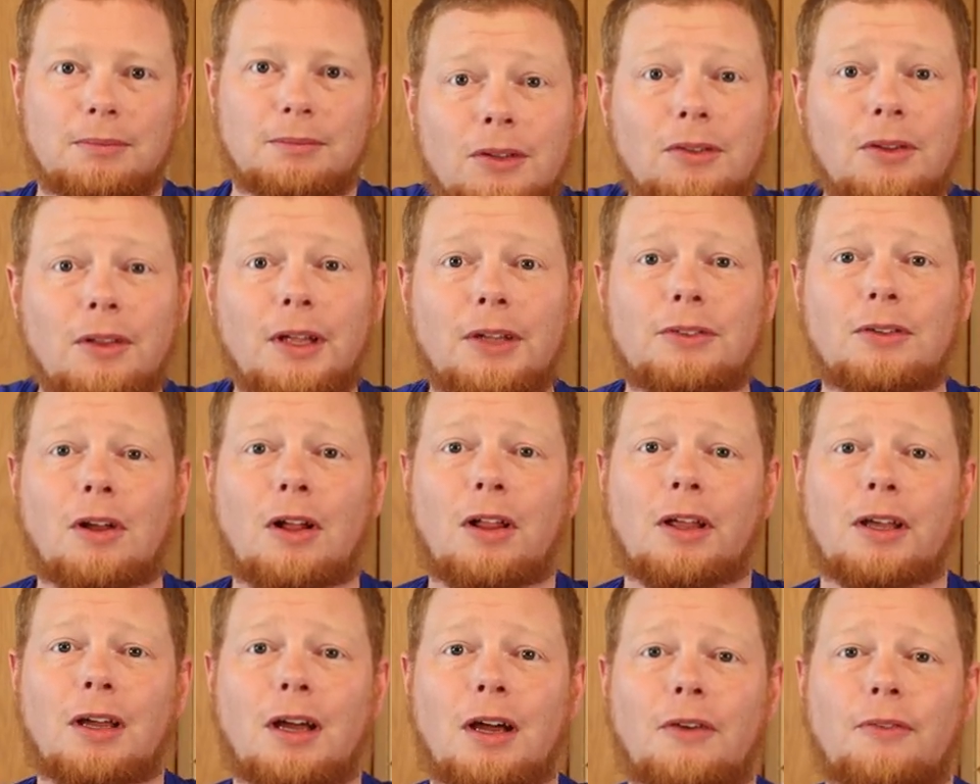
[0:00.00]
So that's all
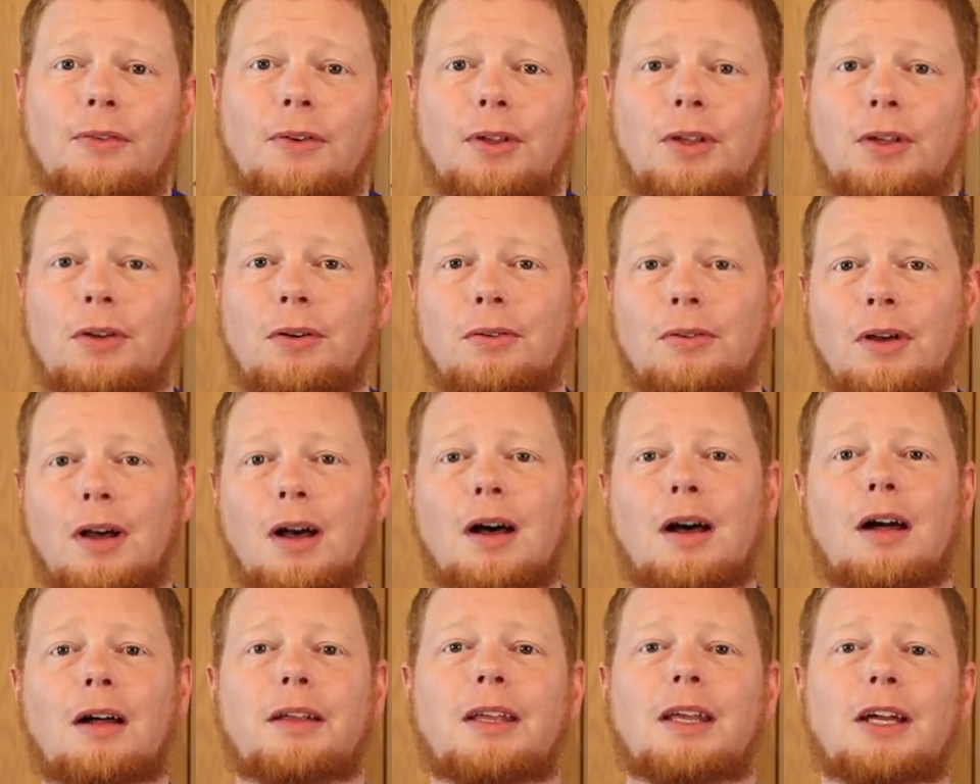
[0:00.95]
I got for you.
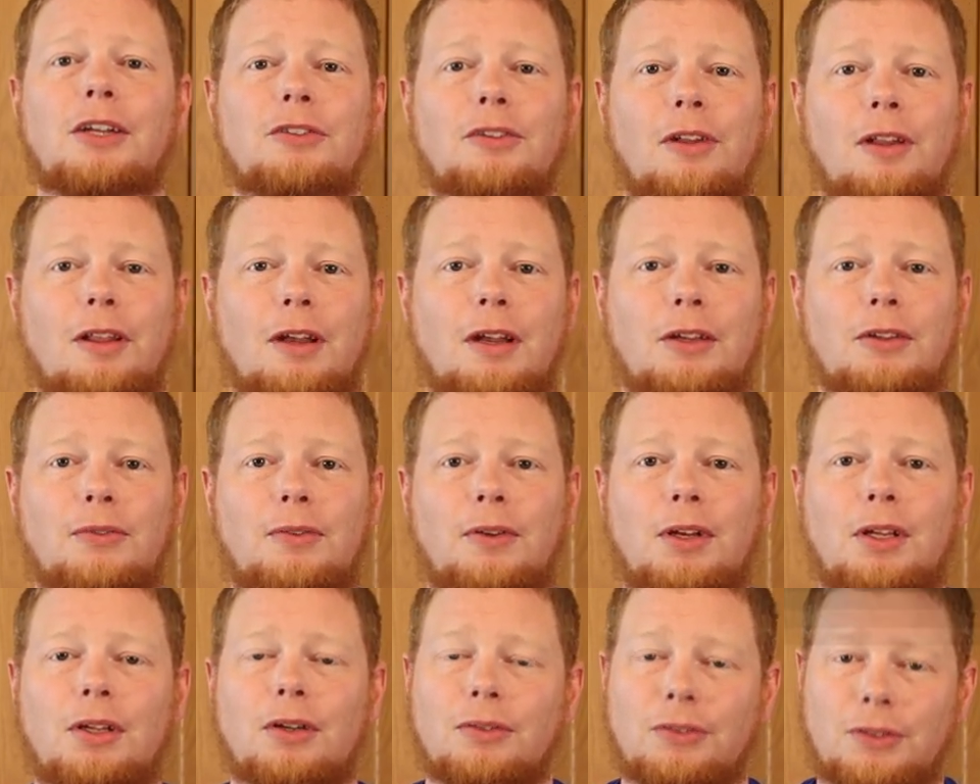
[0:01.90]
I'll catch you in the next video.